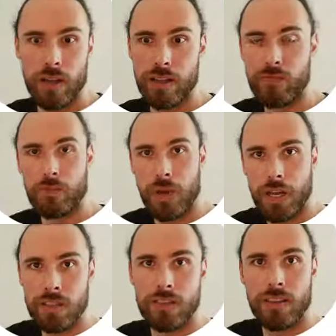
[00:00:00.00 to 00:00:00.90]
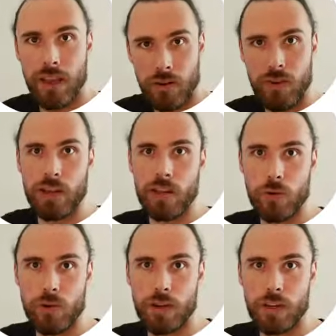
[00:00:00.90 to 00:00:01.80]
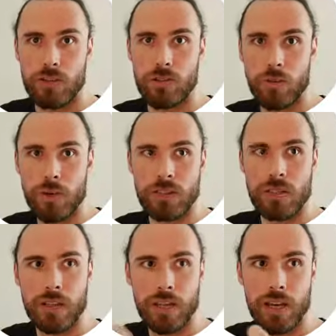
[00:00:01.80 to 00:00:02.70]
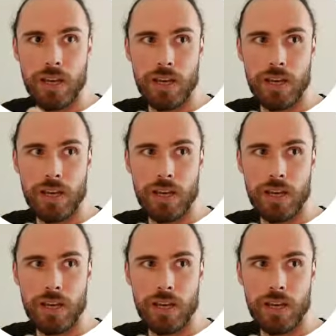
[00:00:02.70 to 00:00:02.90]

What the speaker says: different pages and then create a query. So basically